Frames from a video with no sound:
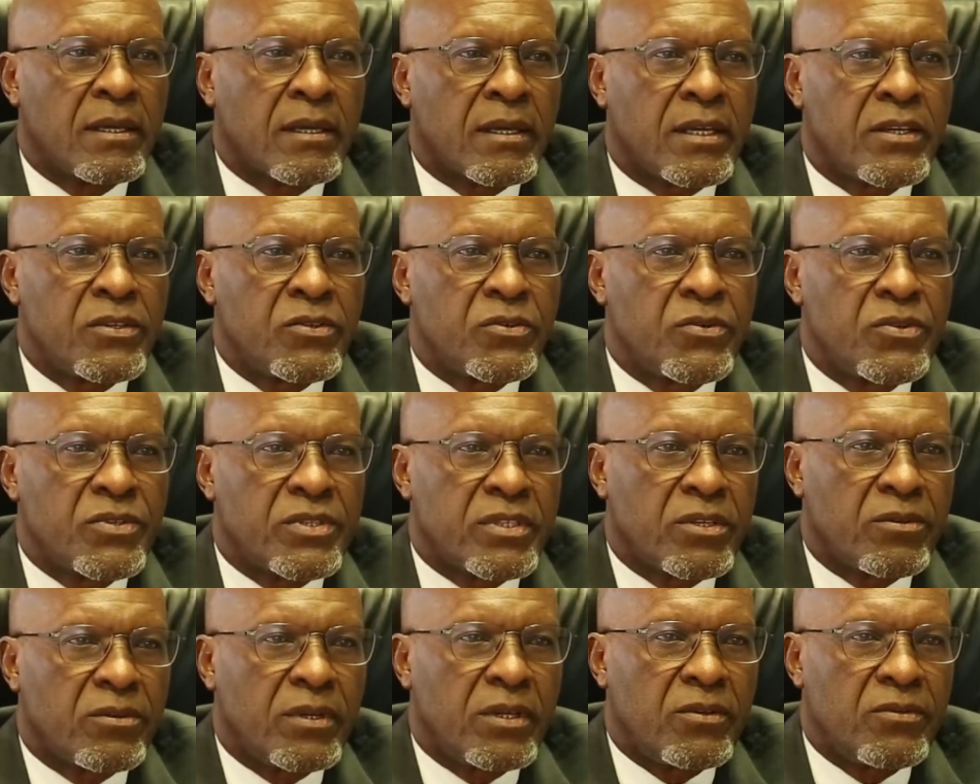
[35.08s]

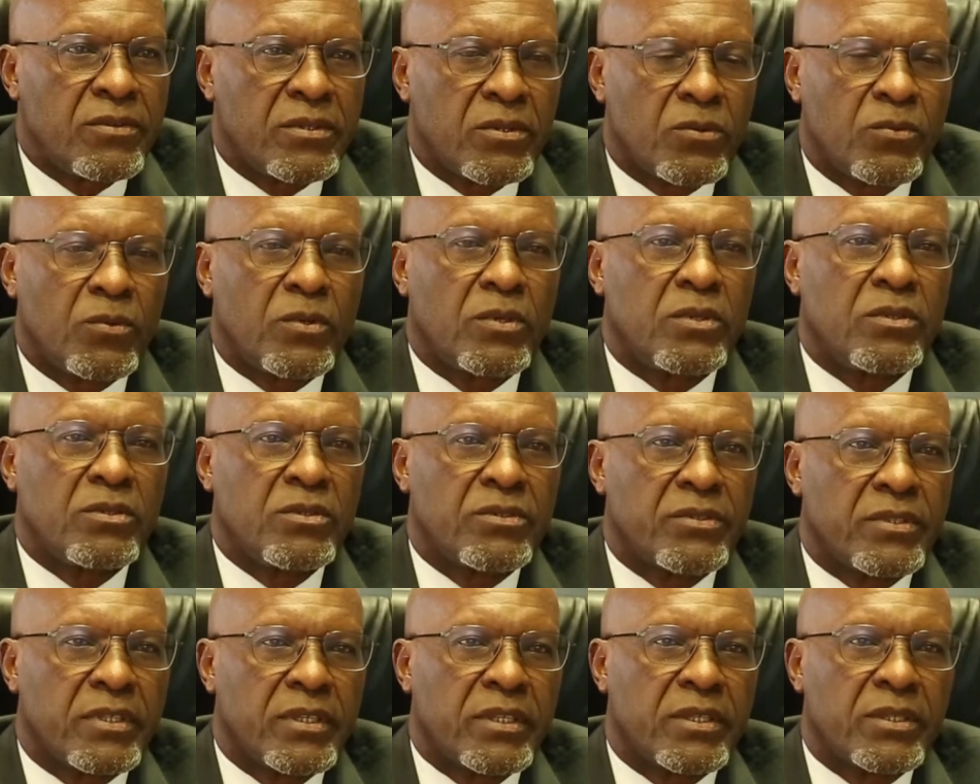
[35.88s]
Countries around the
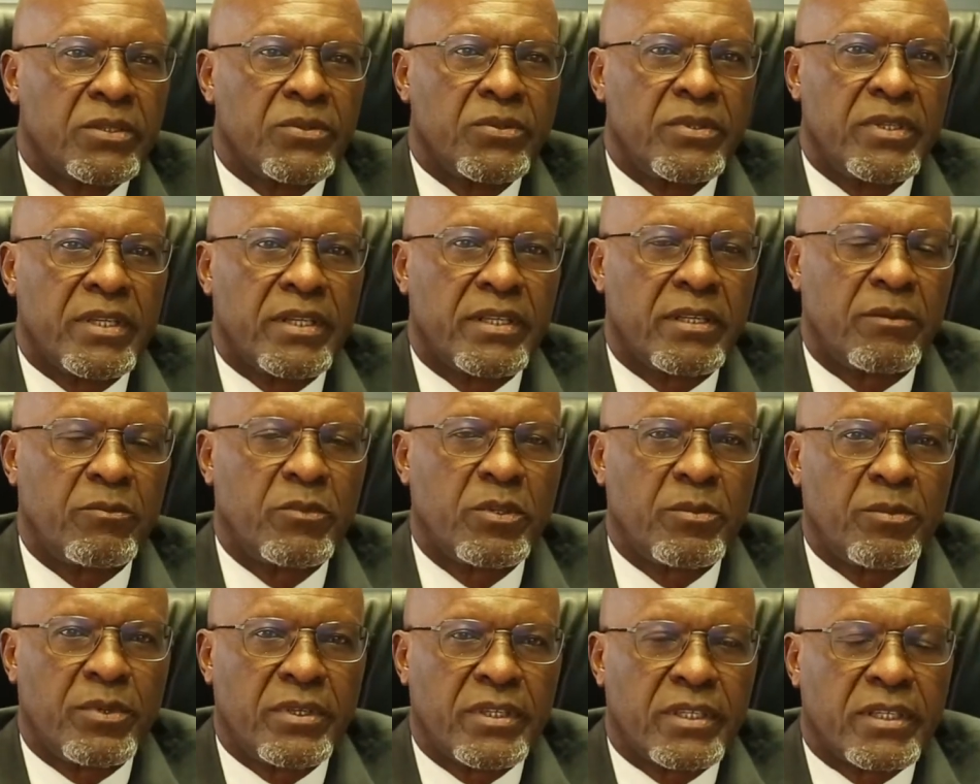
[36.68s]
world, including
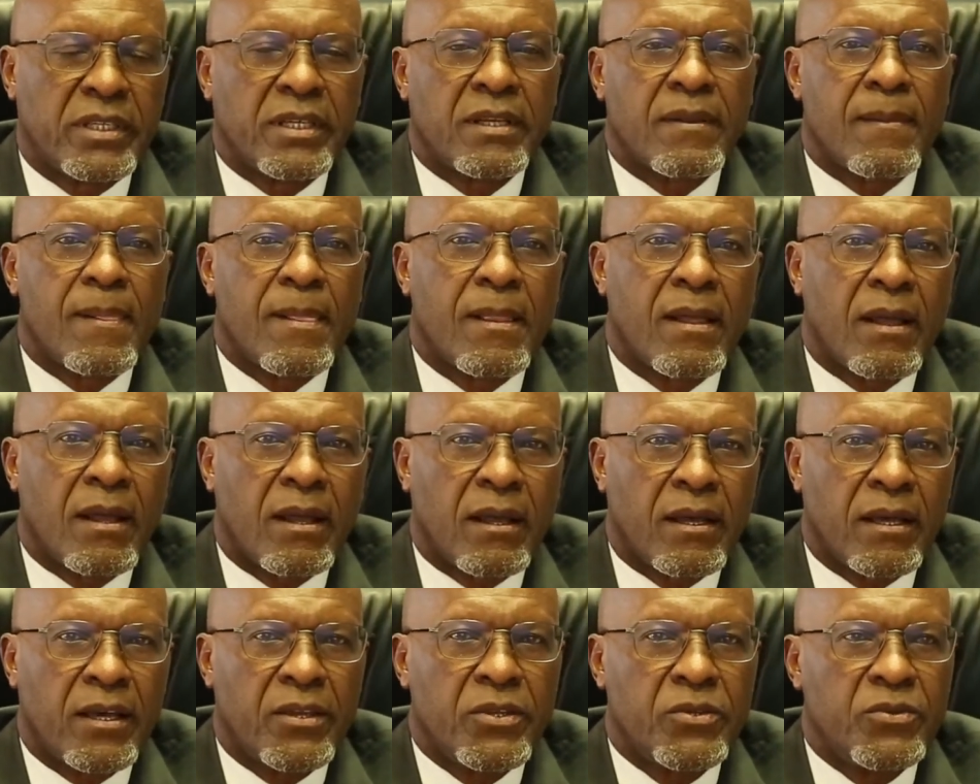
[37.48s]
Namibia,
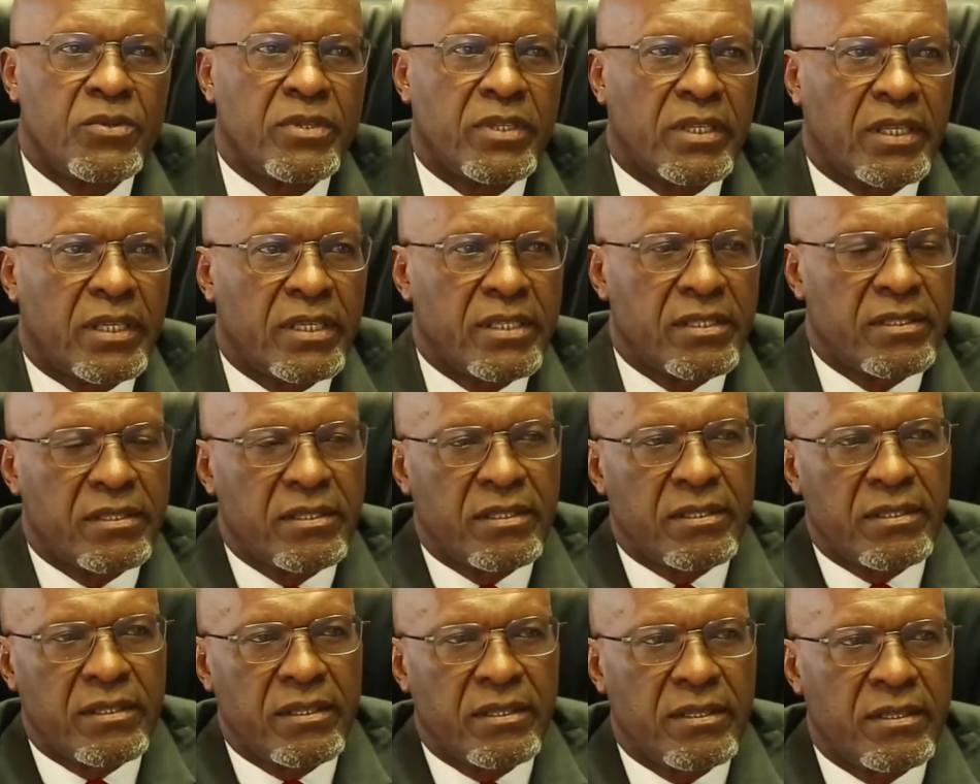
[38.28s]
are
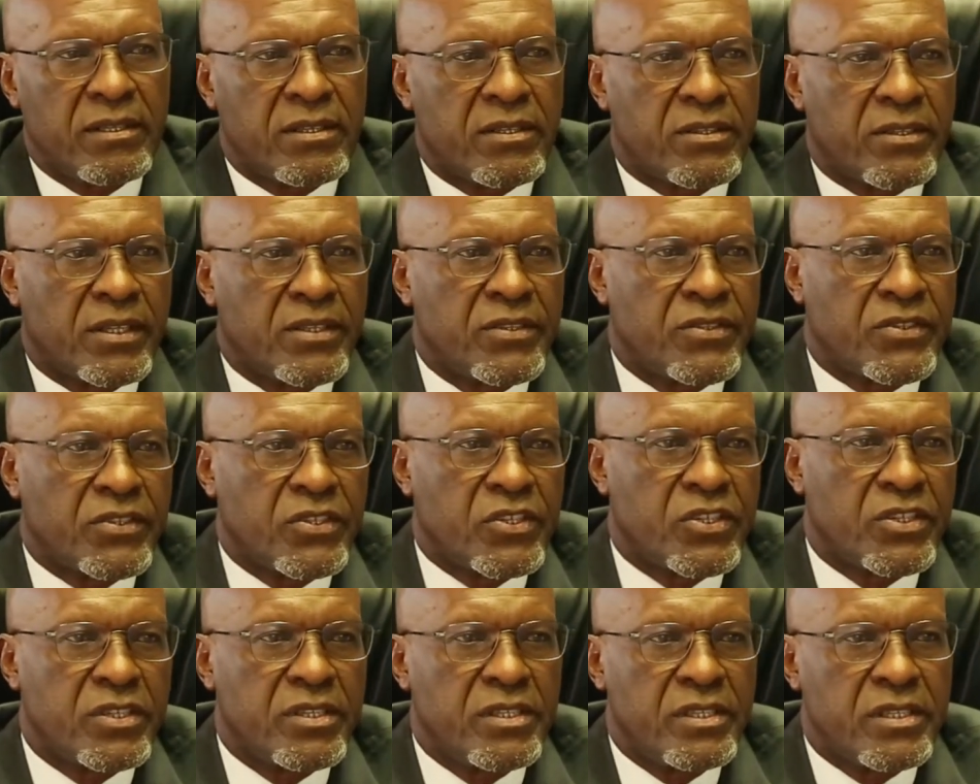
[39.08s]
united in
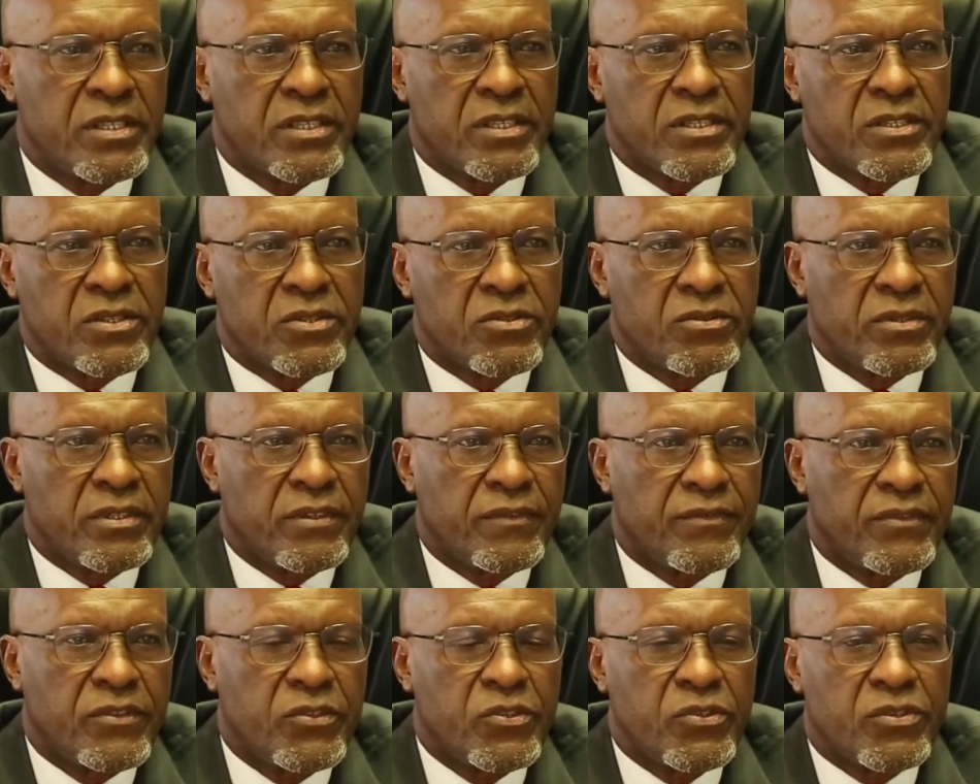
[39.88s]
transitioning to
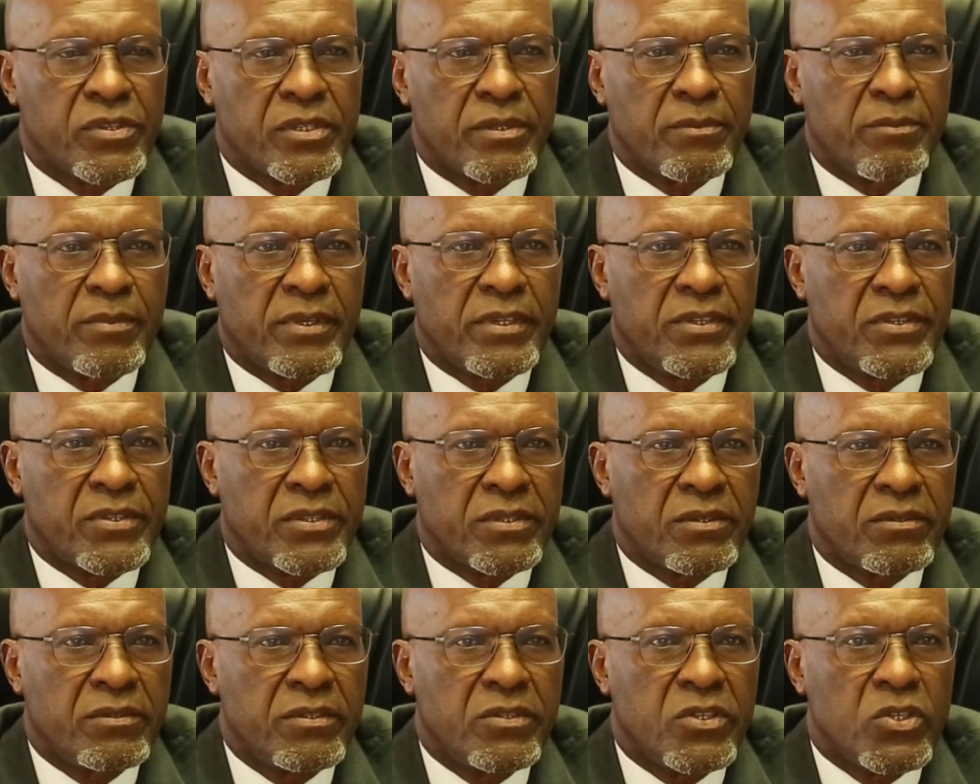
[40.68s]
a future
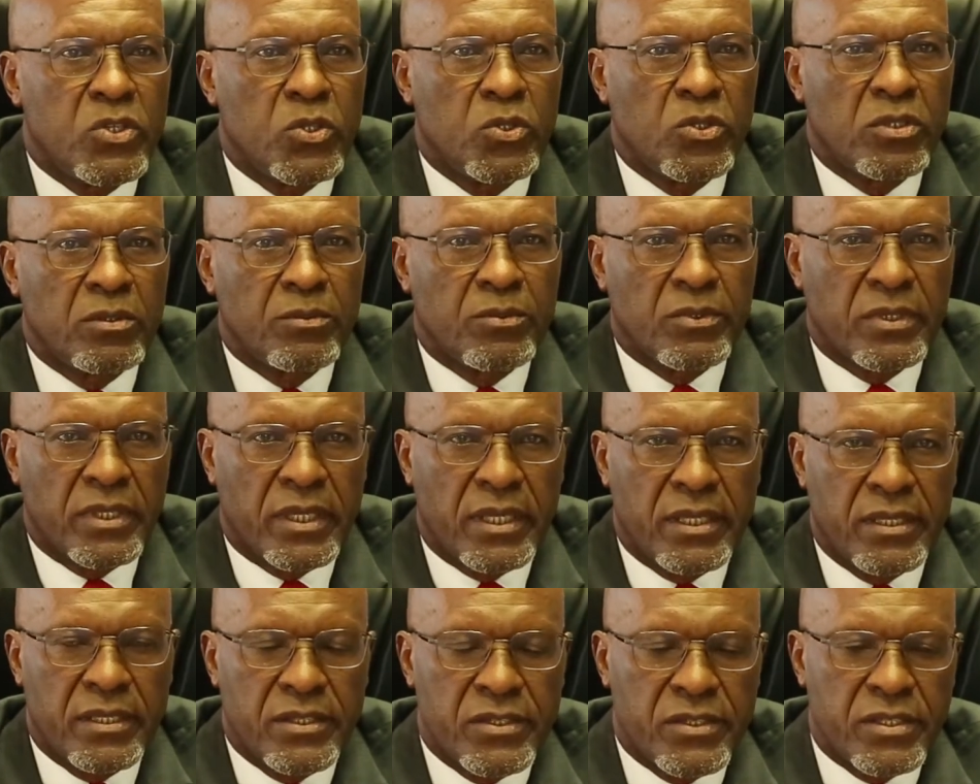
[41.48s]
based on renewable
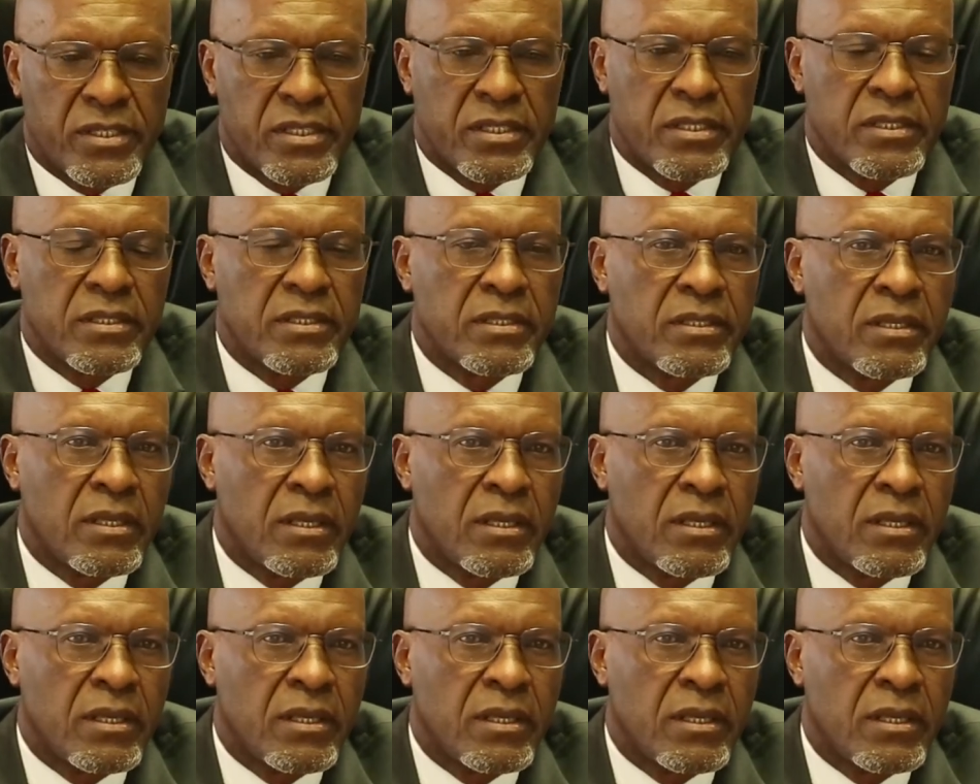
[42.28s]
energy,